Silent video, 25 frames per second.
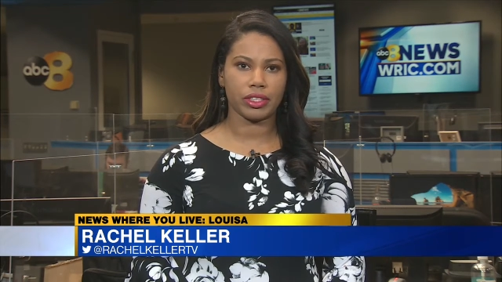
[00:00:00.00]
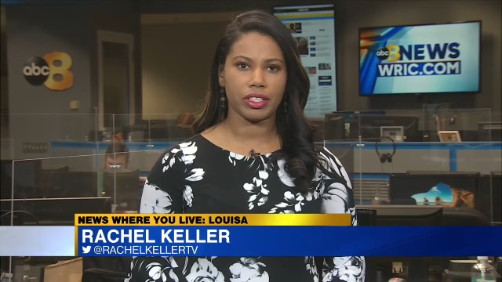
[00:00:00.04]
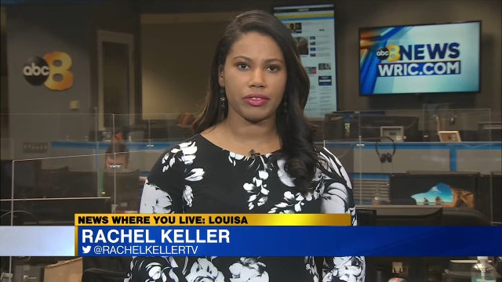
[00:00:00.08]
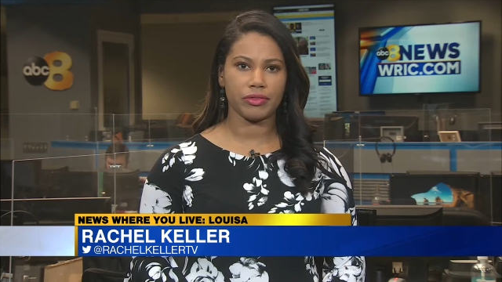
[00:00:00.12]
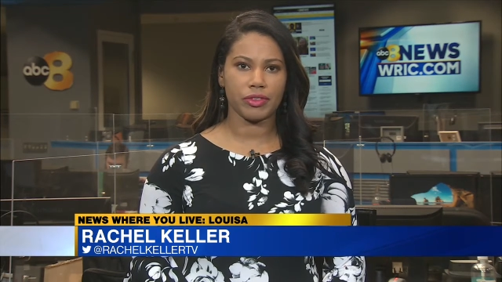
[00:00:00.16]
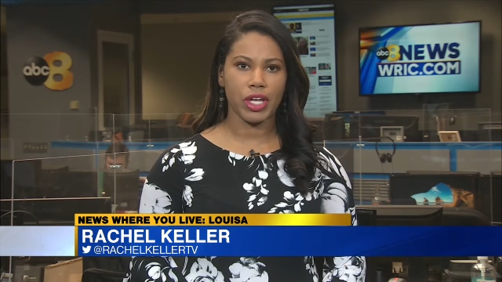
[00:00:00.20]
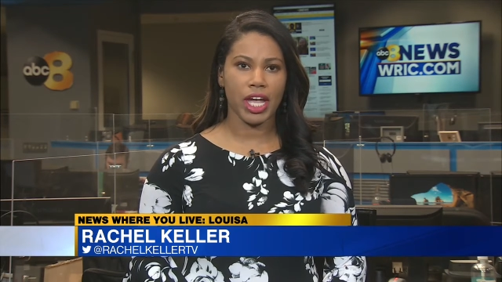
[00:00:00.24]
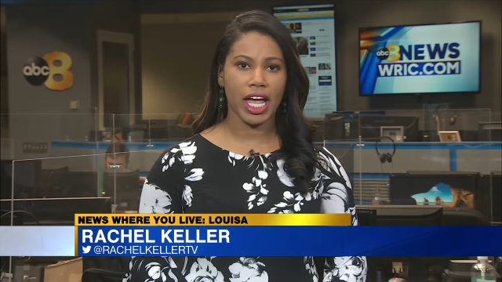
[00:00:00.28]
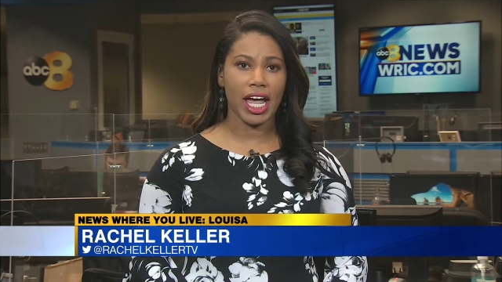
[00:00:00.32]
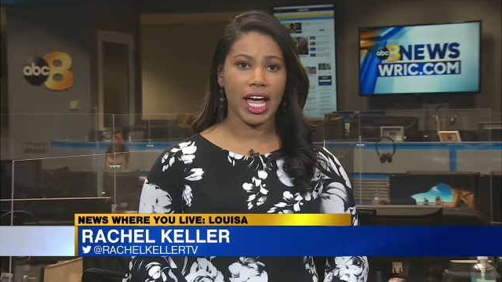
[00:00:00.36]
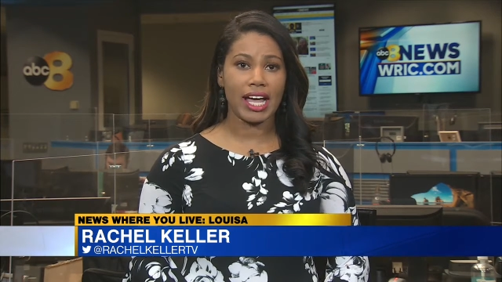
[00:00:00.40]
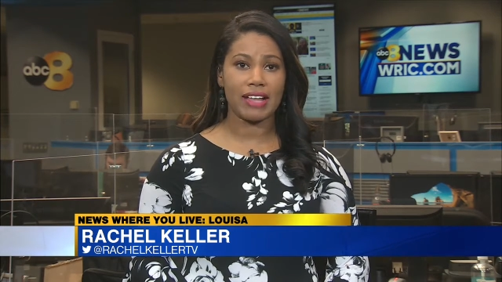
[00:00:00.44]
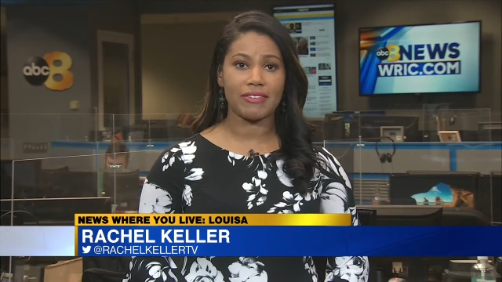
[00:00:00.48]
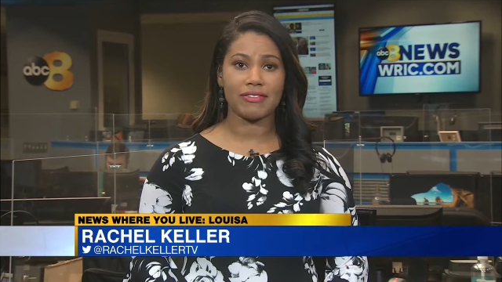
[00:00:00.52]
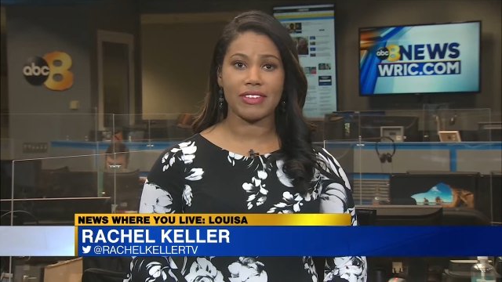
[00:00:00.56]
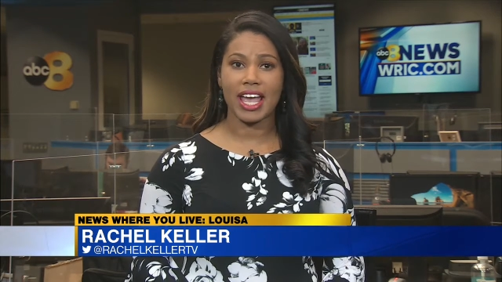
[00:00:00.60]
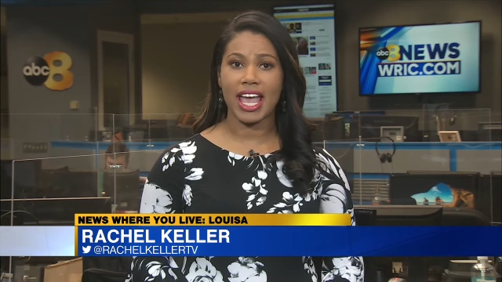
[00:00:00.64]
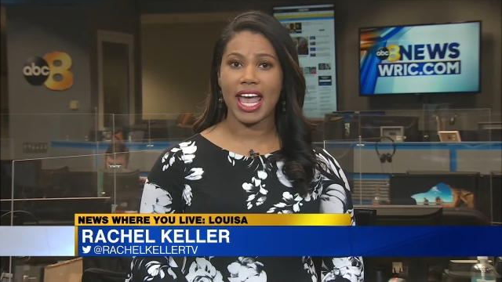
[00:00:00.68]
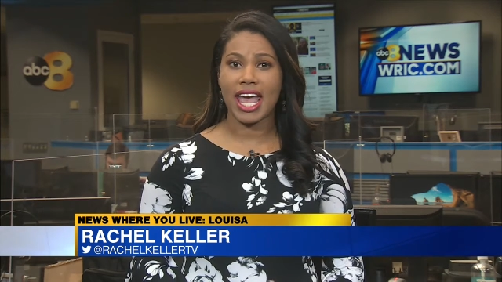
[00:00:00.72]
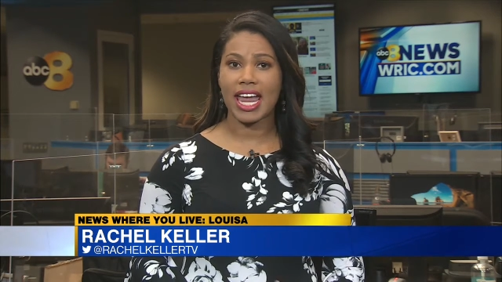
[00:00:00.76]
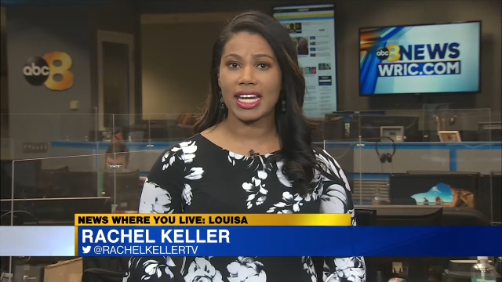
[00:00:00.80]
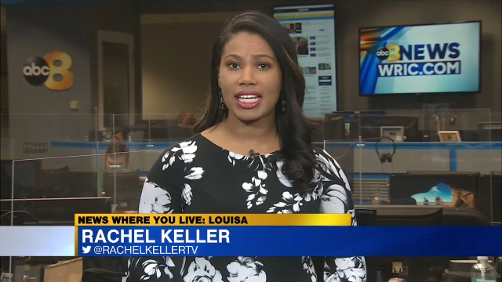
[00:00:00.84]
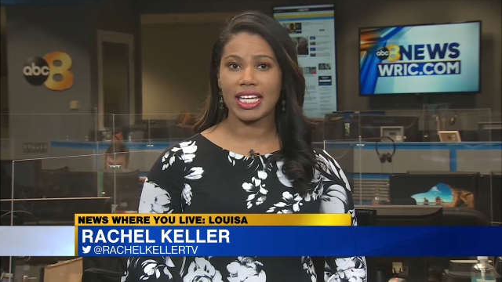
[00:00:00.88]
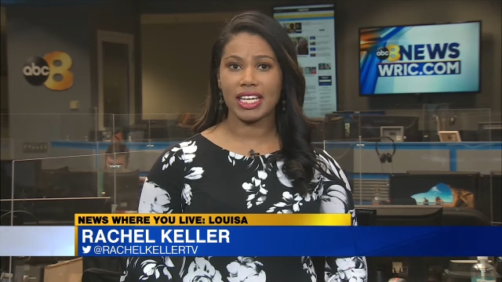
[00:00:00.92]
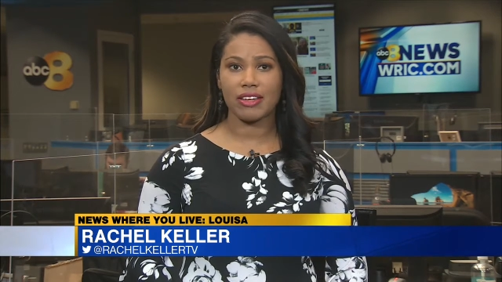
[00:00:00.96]
If you have
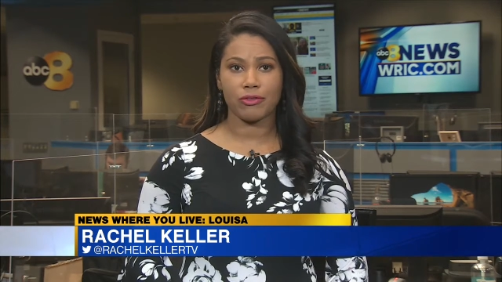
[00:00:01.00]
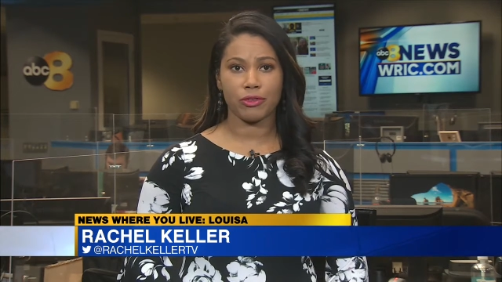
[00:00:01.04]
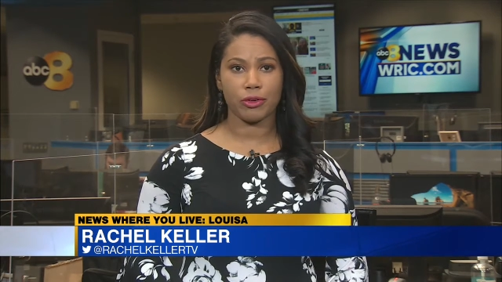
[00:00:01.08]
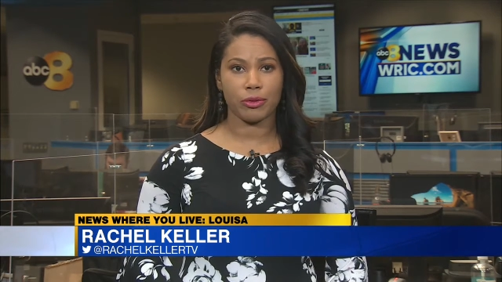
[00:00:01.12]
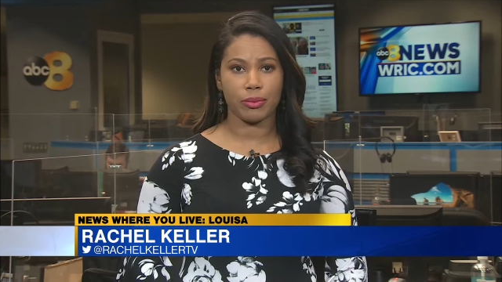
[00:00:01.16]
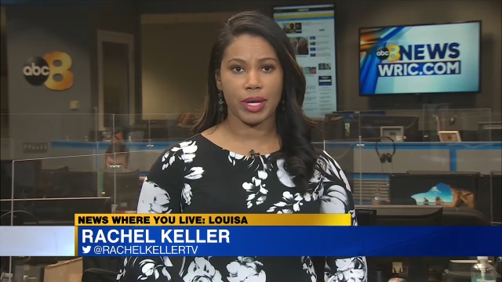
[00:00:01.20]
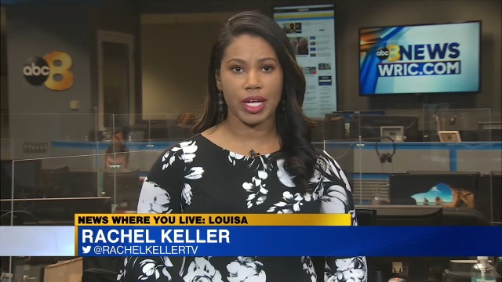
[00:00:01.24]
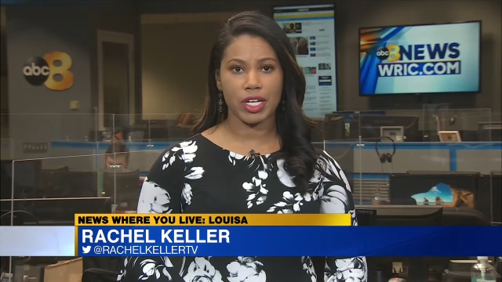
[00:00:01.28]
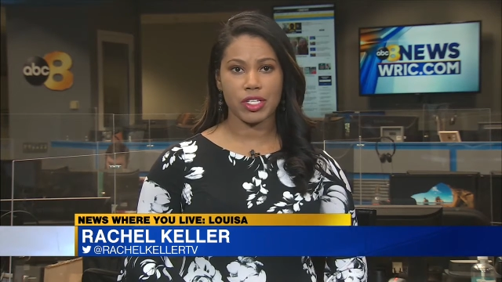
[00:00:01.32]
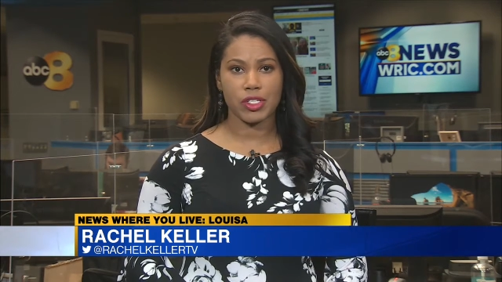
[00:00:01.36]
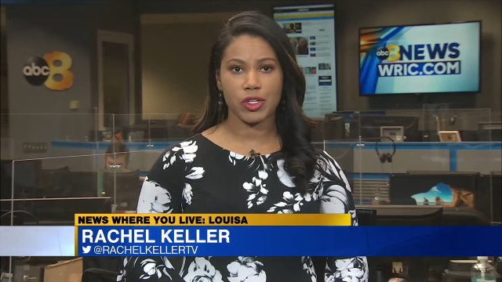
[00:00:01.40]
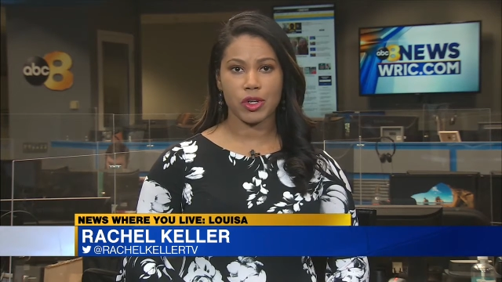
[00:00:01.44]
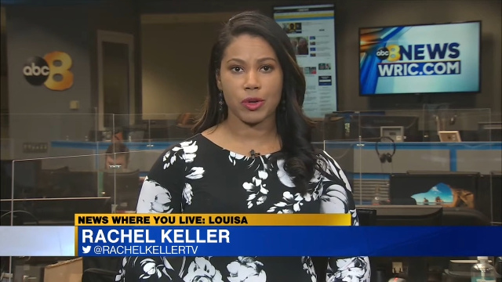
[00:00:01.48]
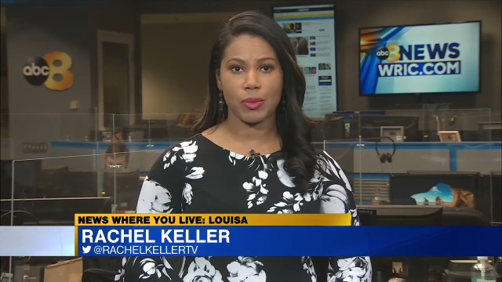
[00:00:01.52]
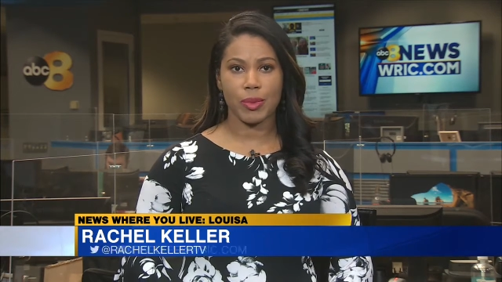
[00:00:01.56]
any information